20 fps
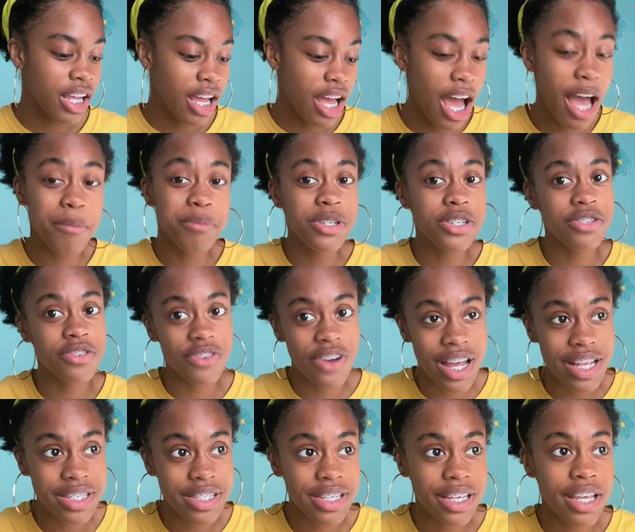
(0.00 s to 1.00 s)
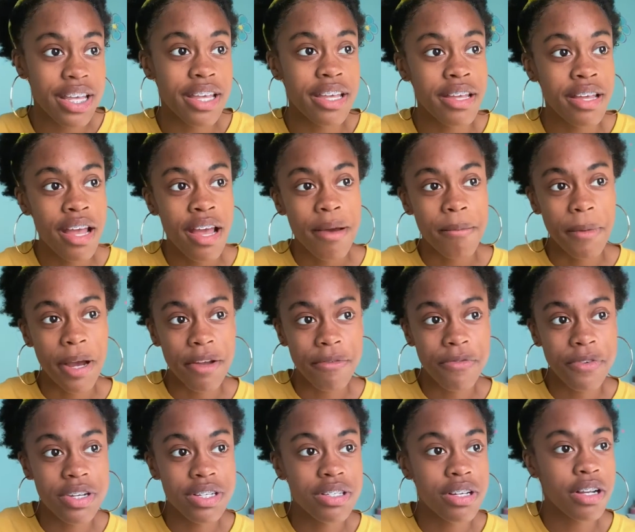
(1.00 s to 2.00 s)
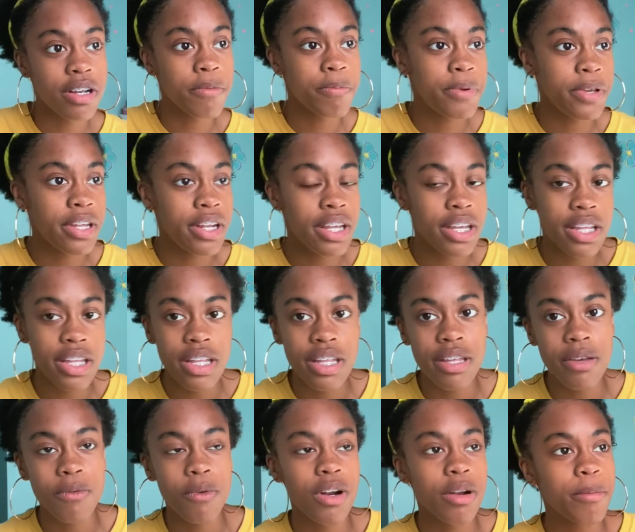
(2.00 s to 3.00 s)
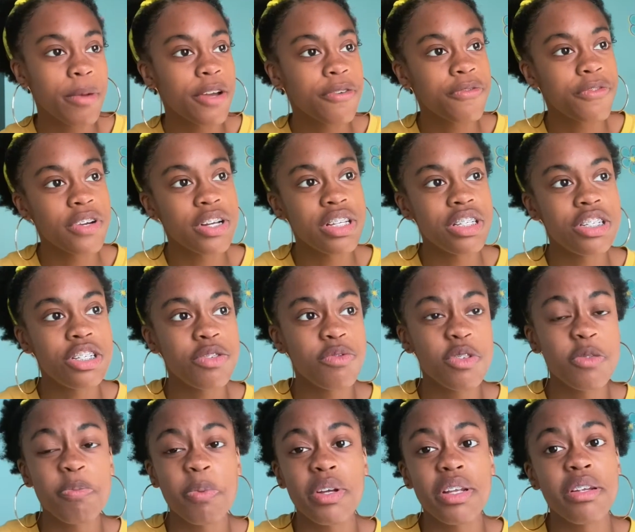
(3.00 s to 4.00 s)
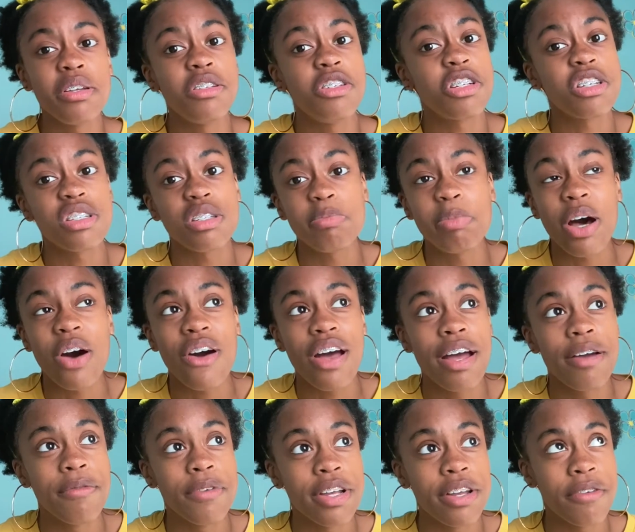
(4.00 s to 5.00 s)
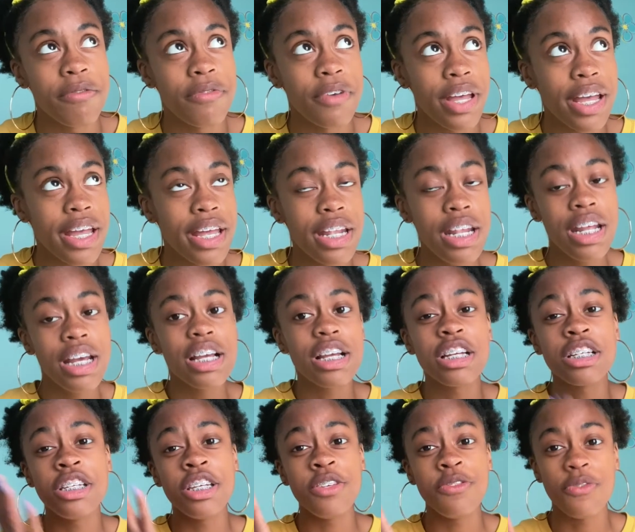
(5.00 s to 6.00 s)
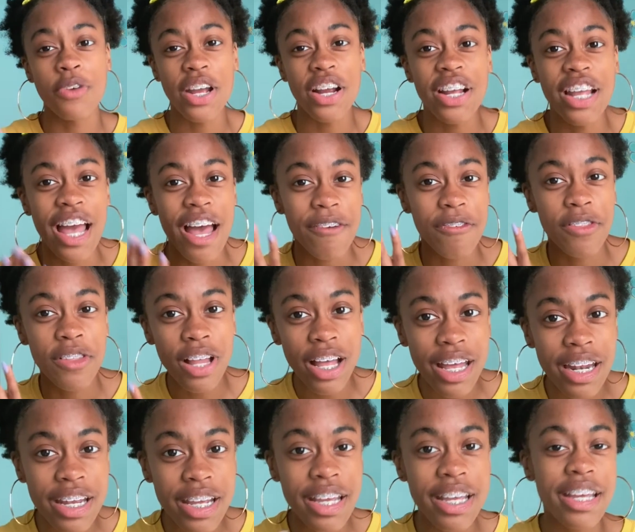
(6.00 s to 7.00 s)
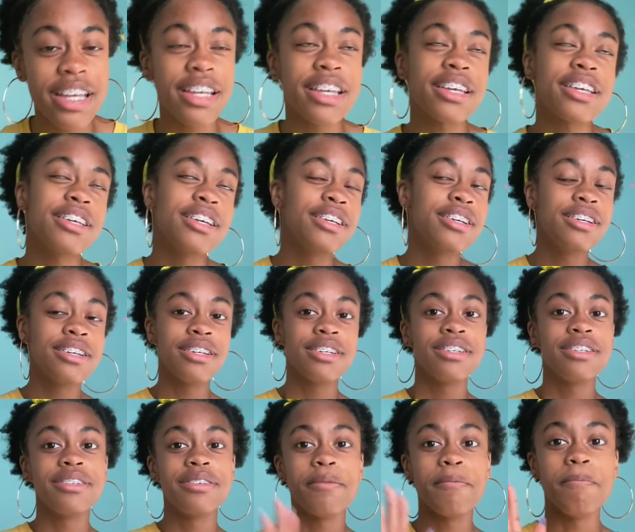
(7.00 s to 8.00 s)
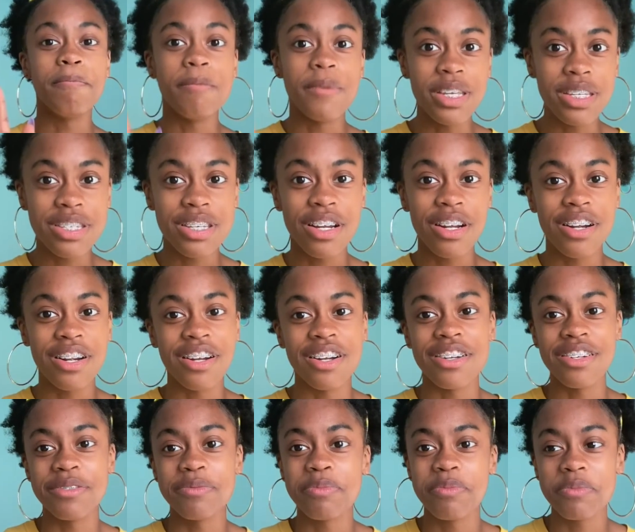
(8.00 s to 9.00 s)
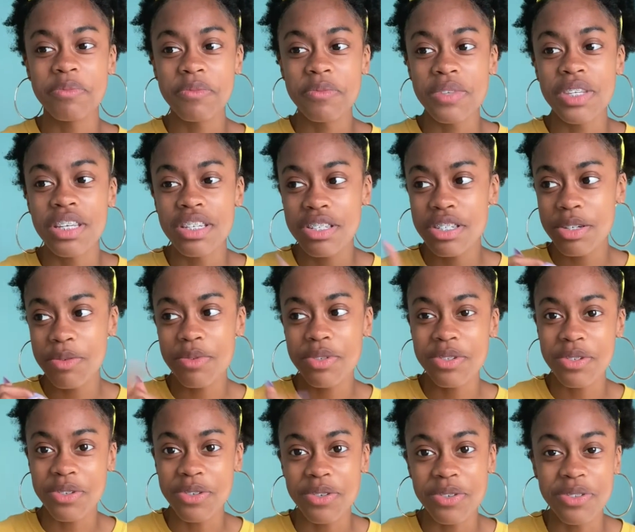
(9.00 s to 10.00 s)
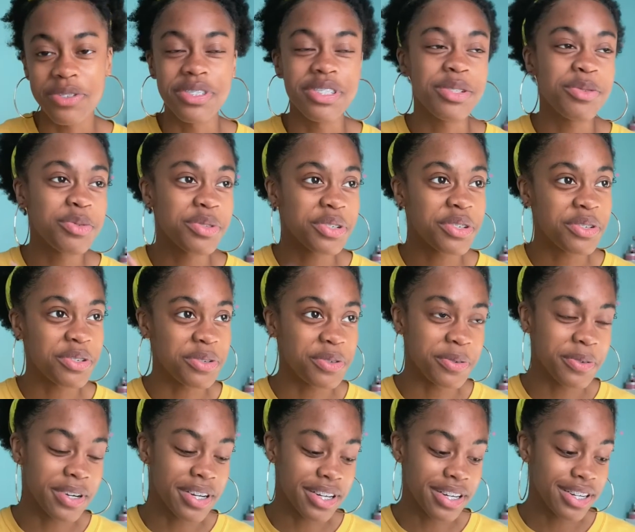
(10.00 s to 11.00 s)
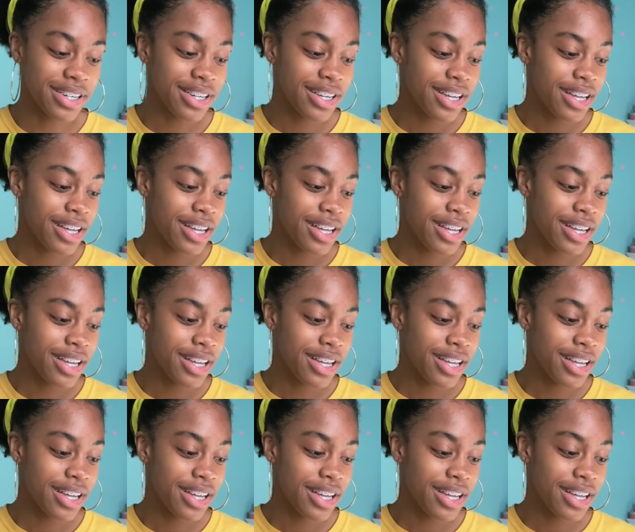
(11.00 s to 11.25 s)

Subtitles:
I'm stressing. My friends are competing. One of my friends, she was put in just about every event because she's very athletic. Miss her. She was cool. She was a cool one.